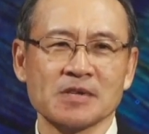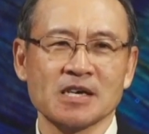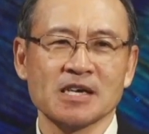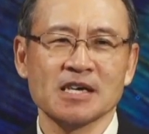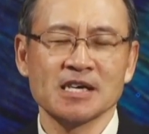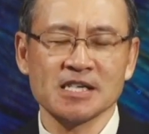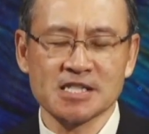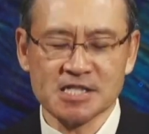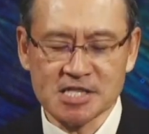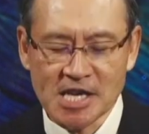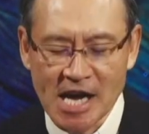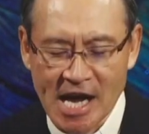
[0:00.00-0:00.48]

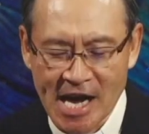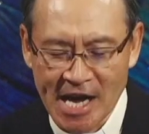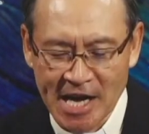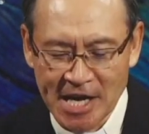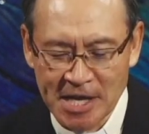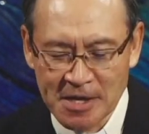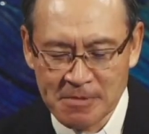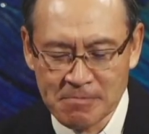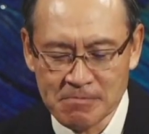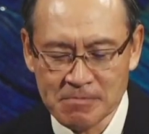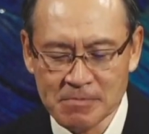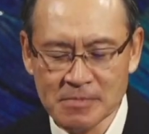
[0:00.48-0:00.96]
a
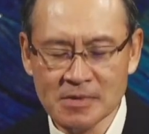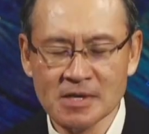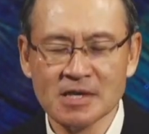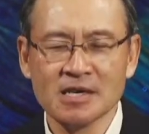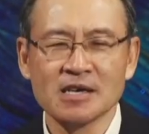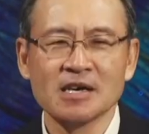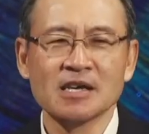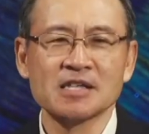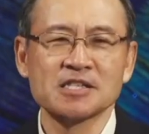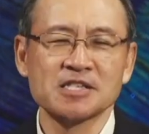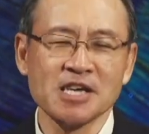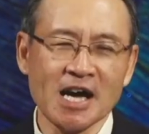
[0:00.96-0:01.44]
time,
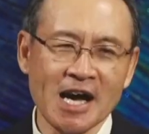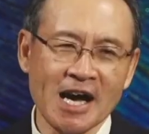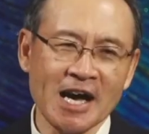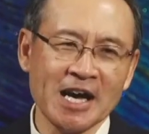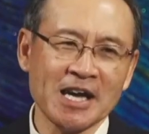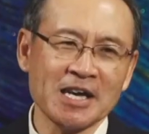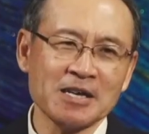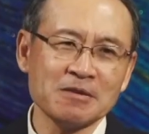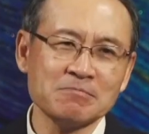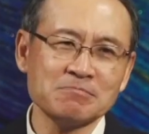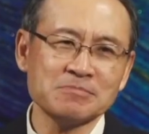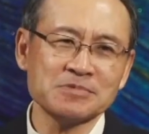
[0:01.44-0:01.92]

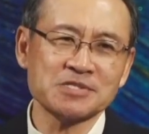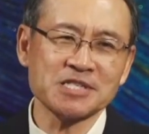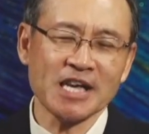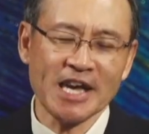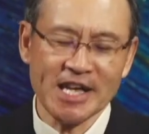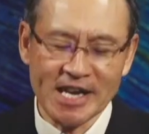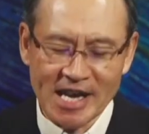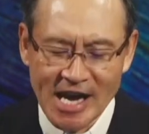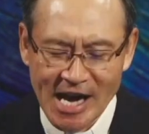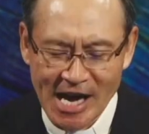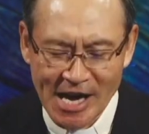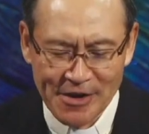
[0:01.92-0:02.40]
times,
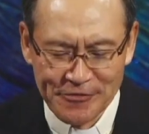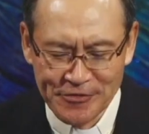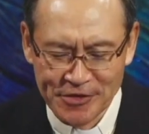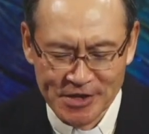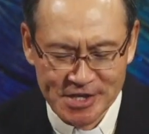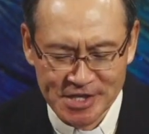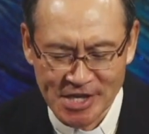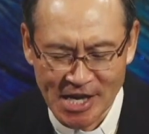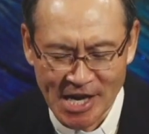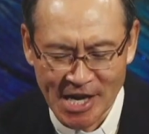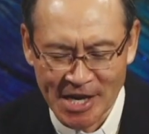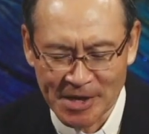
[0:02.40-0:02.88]
and half a
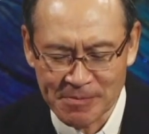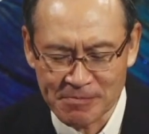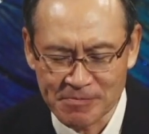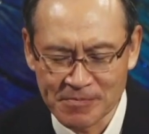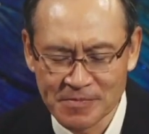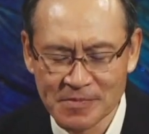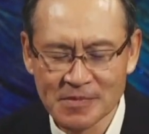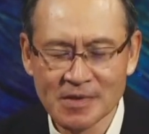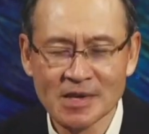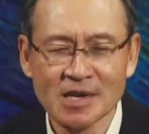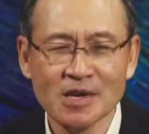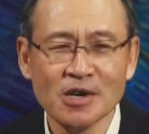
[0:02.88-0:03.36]
time.
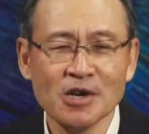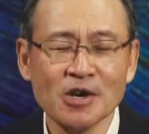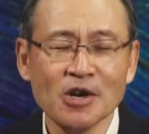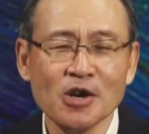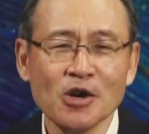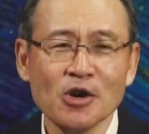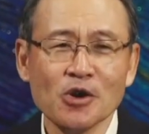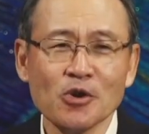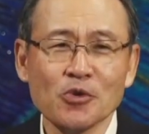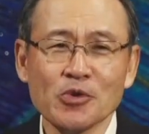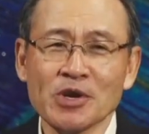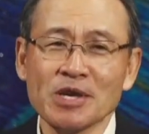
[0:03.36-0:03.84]

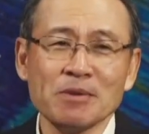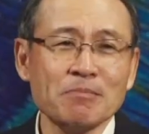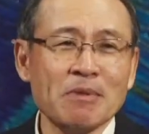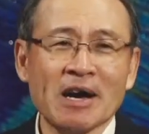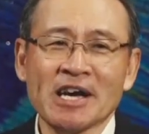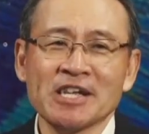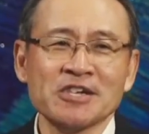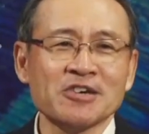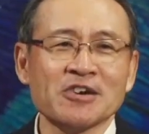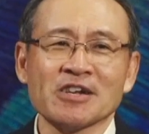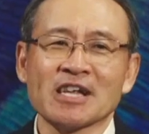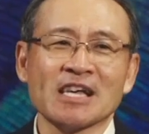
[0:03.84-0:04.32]
We
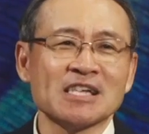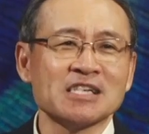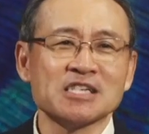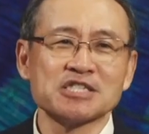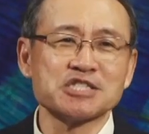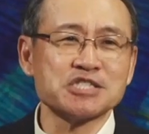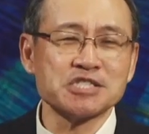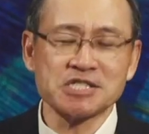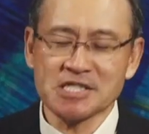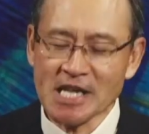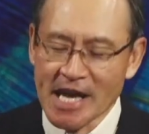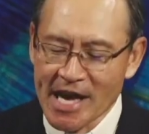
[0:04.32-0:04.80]
might not
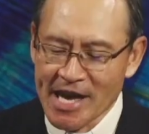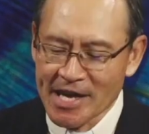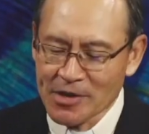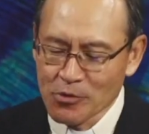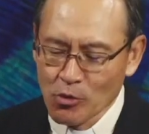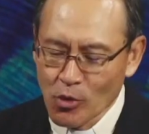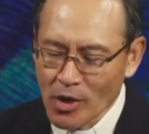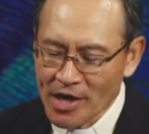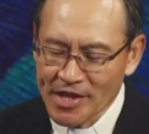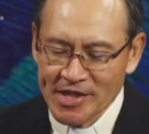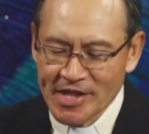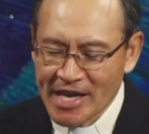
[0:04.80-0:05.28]
understand
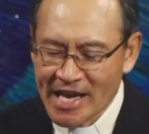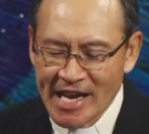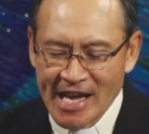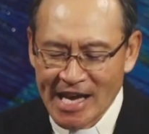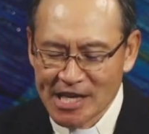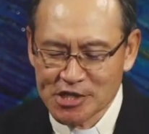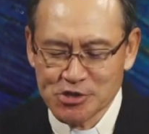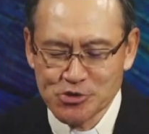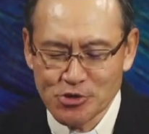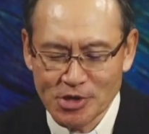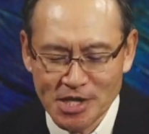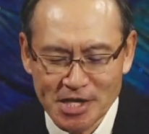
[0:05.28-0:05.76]
what that
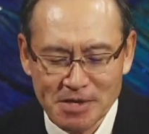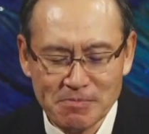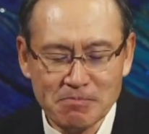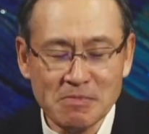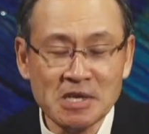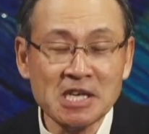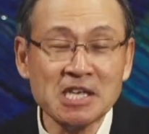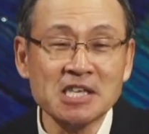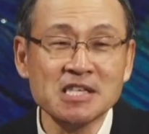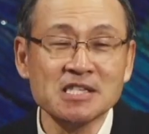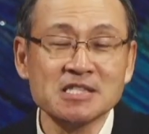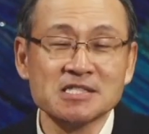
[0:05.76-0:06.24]
actually
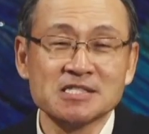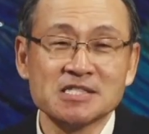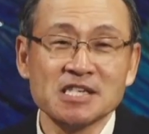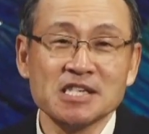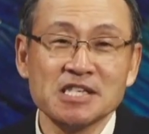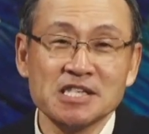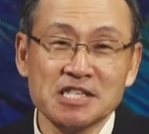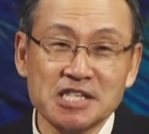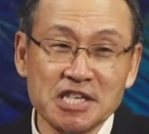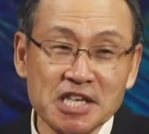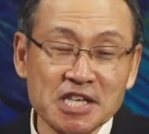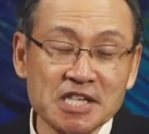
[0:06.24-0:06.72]
means
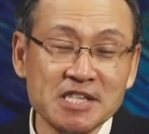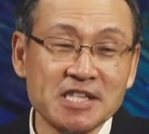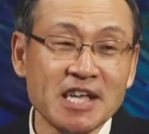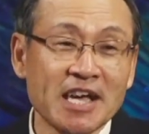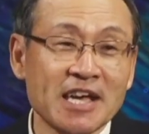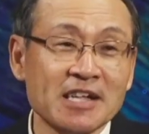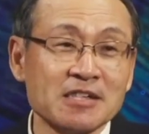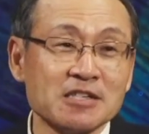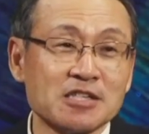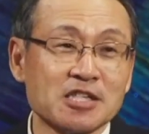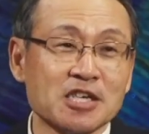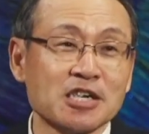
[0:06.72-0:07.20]
in
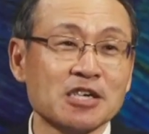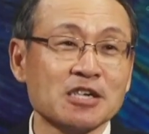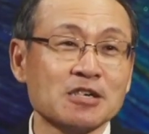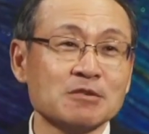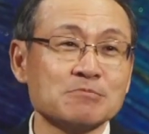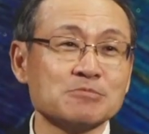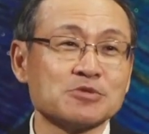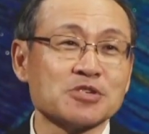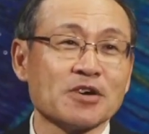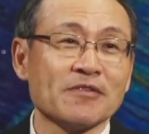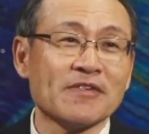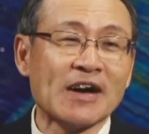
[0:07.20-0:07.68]
detailed
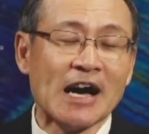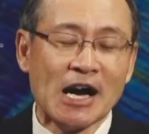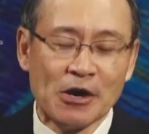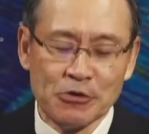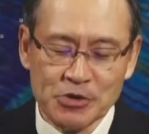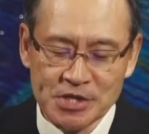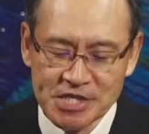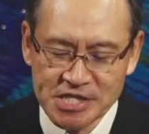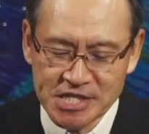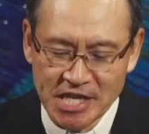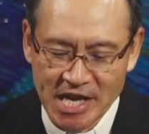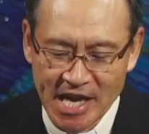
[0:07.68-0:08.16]
terms of
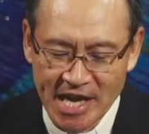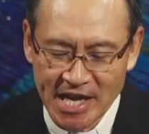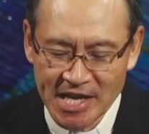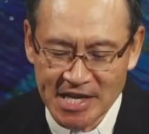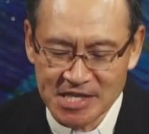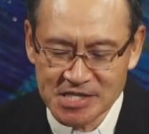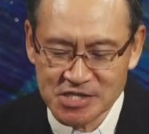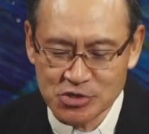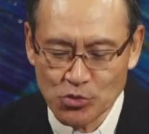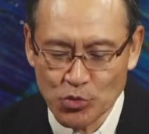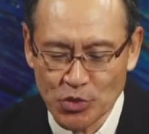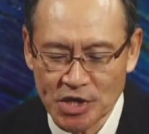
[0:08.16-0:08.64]
our
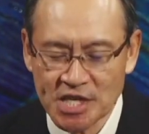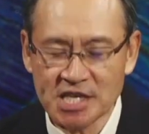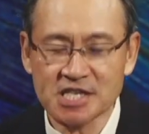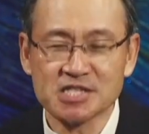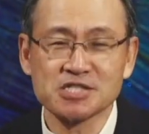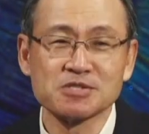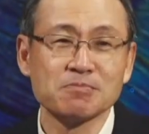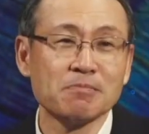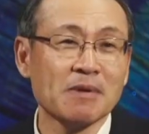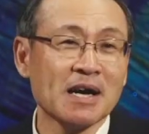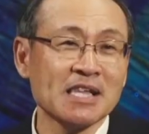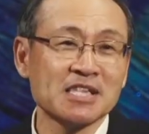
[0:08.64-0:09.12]
days,
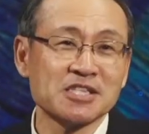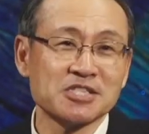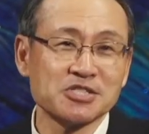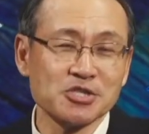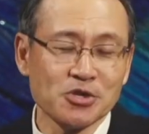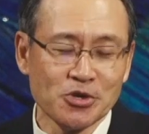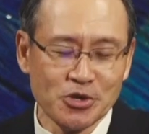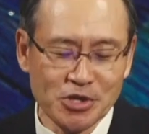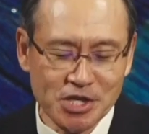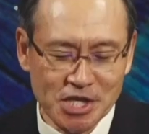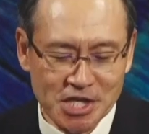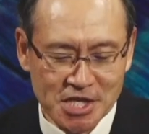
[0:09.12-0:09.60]
weeks, months,
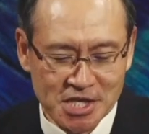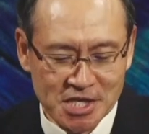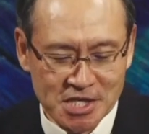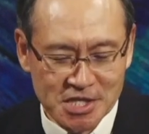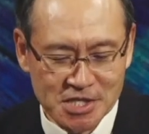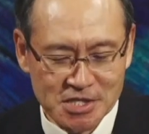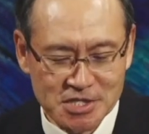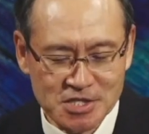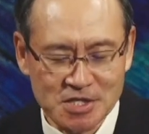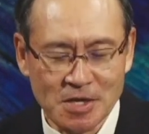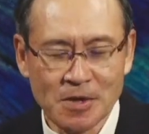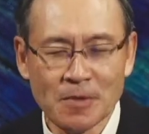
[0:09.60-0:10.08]
or
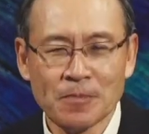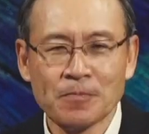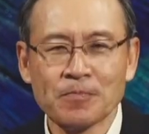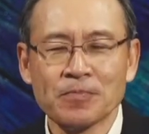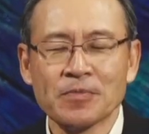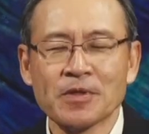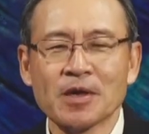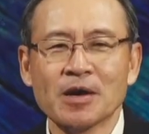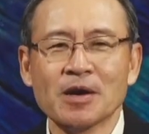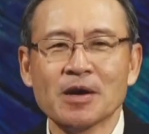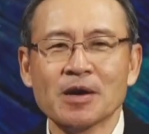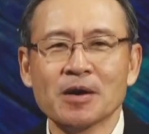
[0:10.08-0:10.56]
years,
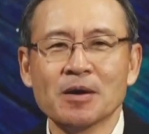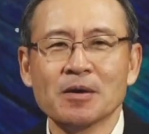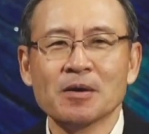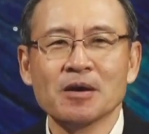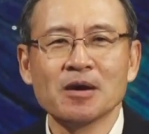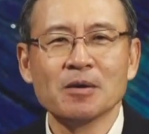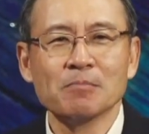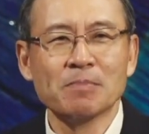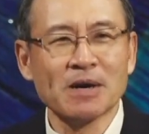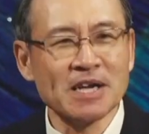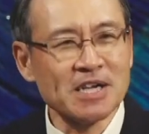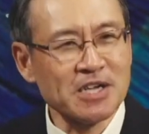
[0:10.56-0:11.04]

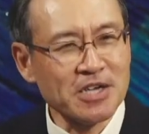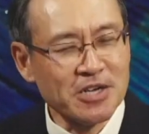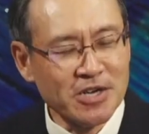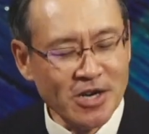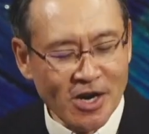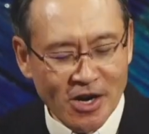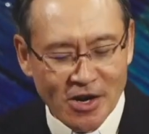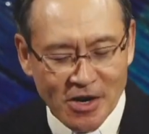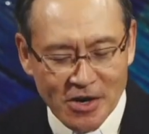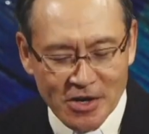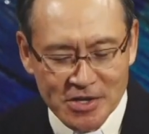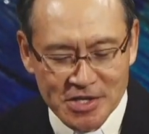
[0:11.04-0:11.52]
but
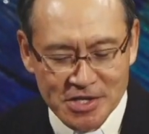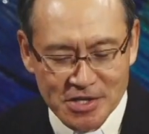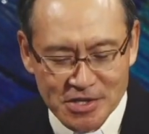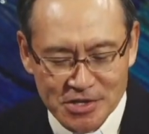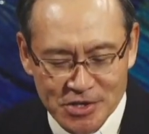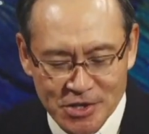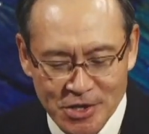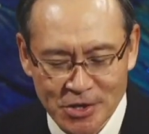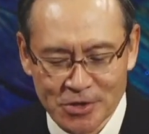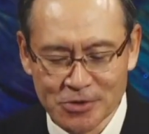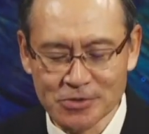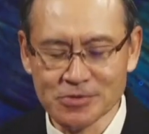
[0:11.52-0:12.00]
God
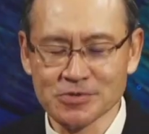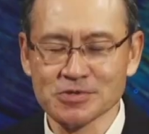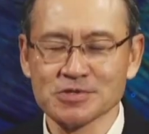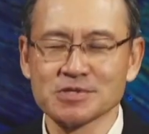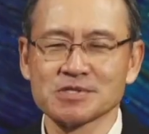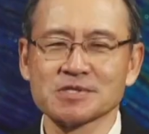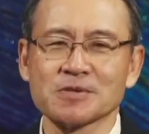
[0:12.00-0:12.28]
knows.